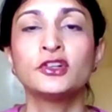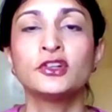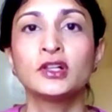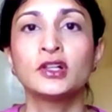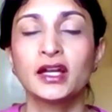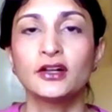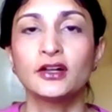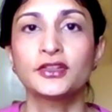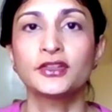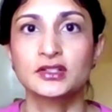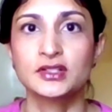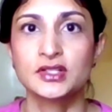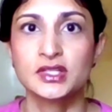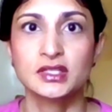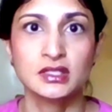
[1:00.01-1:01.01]
as a full
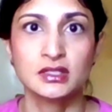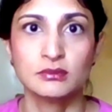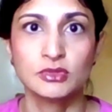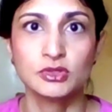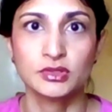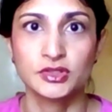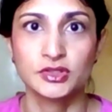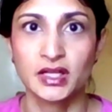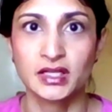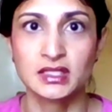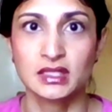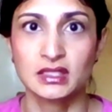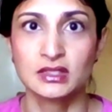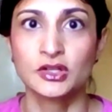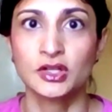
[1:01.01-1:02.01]
healthcare system
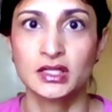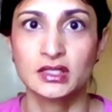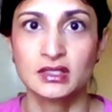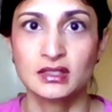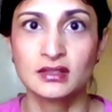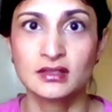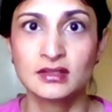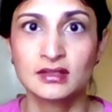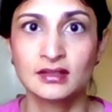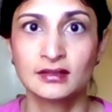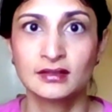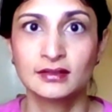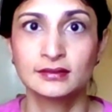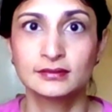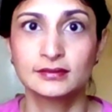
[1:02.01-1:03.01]
to address this
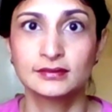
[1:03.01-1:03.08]
crisis.